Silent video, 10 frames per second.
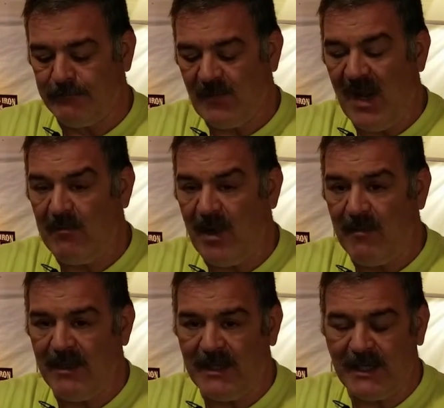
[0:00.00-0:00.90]
in
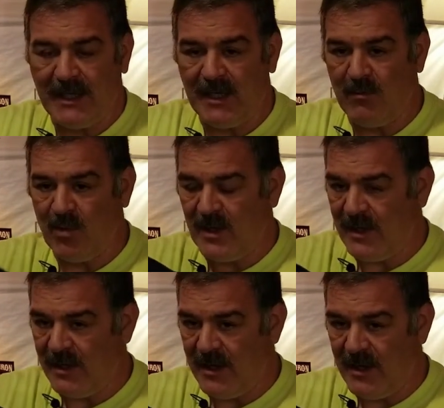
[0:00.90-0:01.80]
public and a more
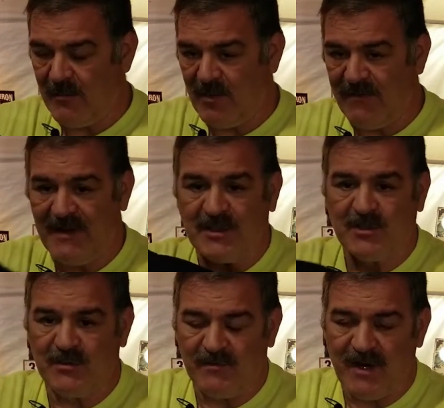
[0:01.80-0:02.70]

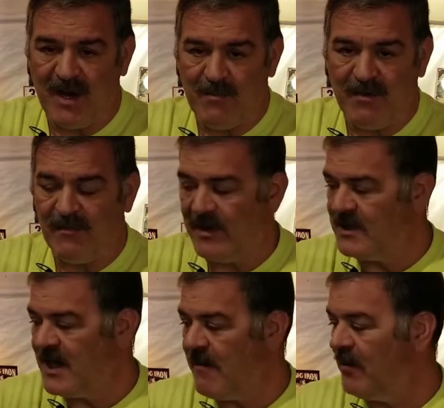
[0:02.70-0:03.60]
professional environment, for
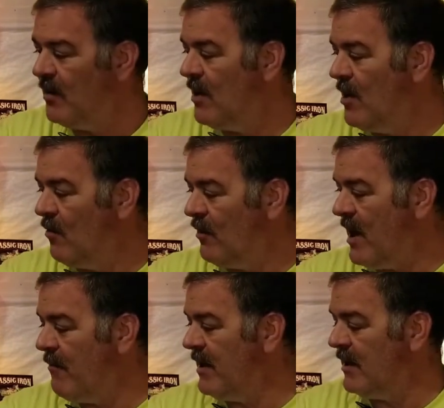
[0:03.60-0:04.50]
example,
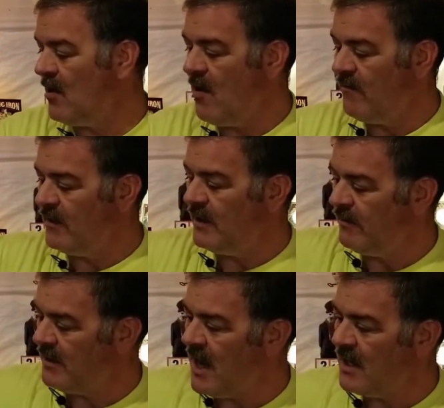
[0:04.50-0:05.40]
without being overly
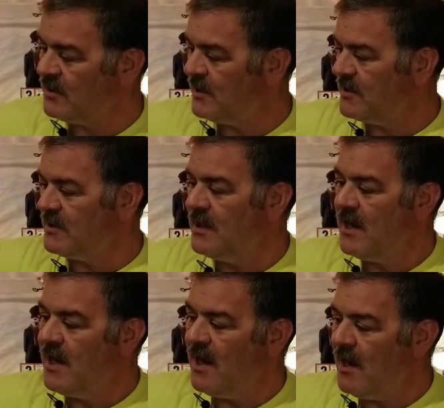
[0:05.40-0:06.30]
obnoxious.
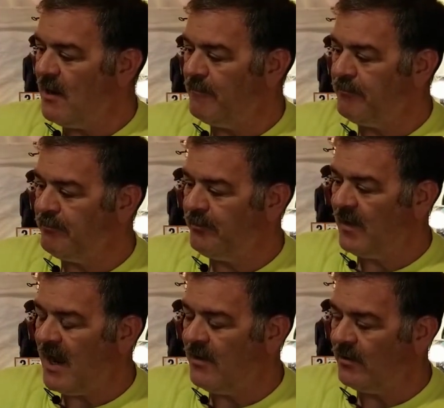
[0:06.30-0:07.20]

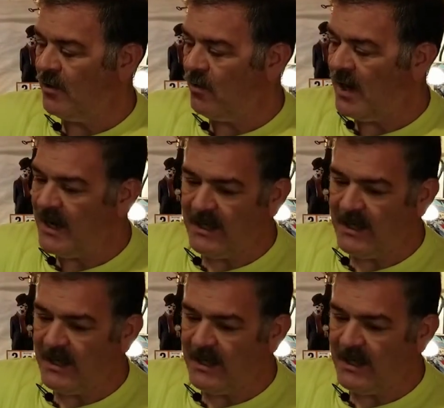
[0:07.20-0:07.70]
I don't know why